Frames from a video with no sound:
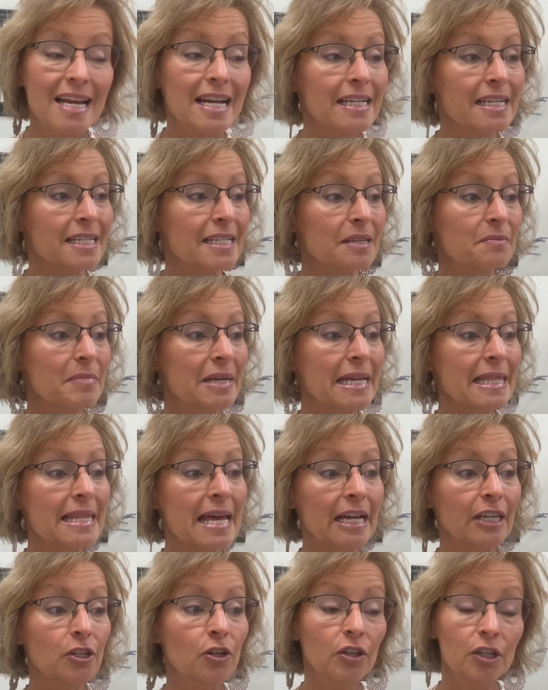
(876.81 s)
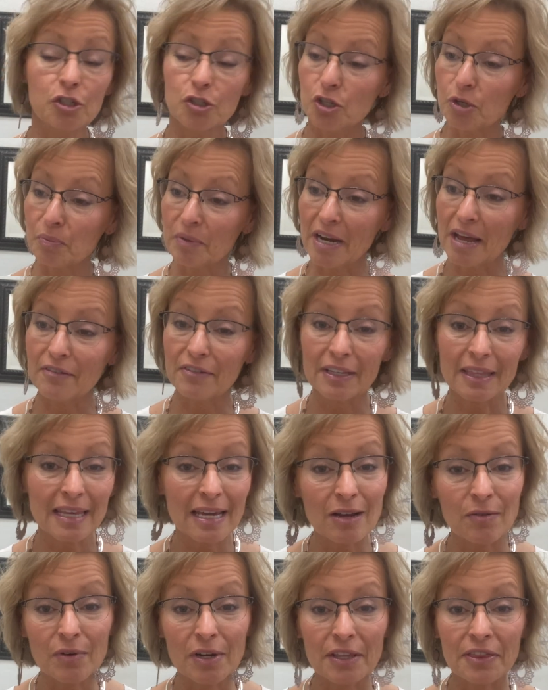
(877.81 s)
Does it mean that you'll interpret
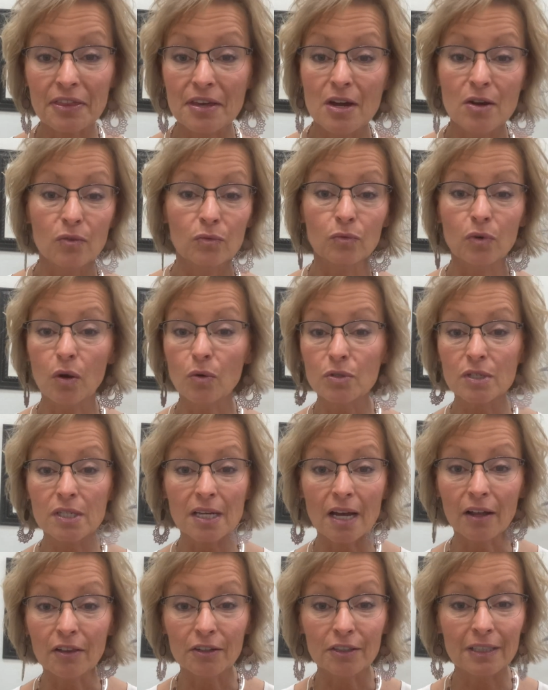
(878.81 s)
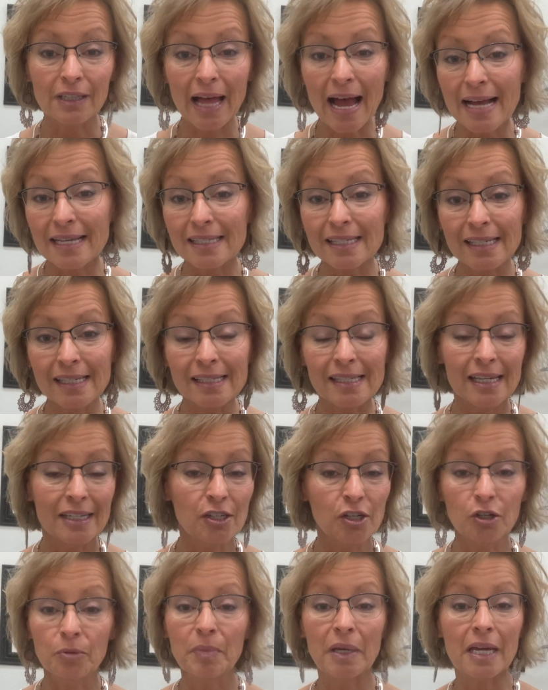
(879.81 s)
everything with rose-colored glasses and
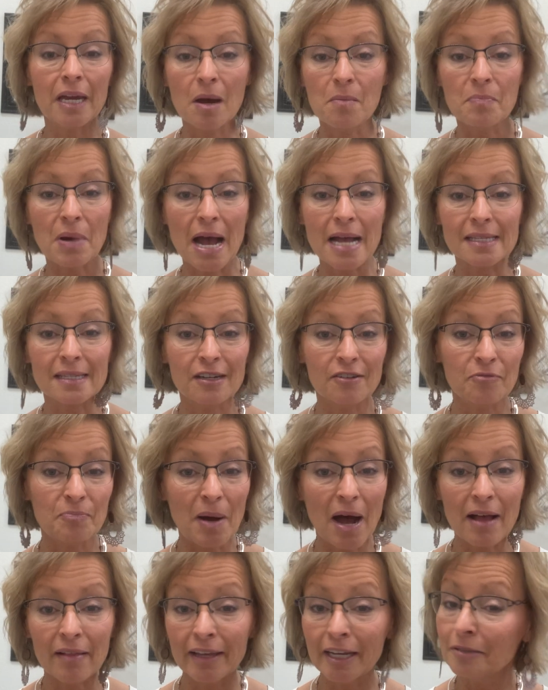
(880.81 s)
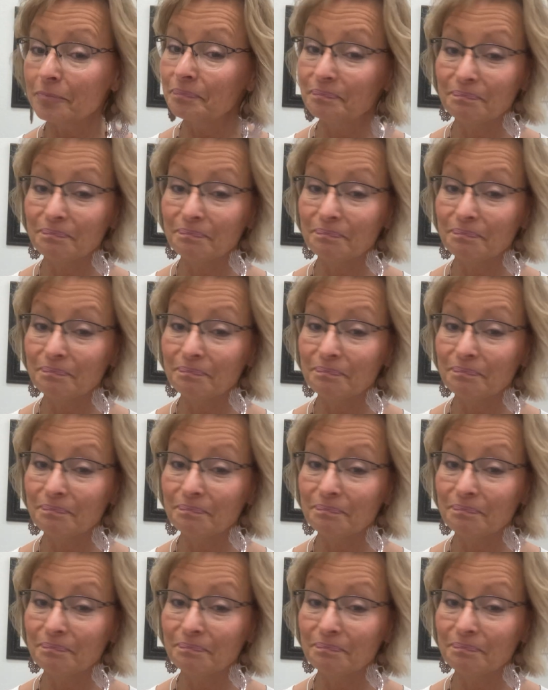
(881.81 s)
you'll become positive Polly?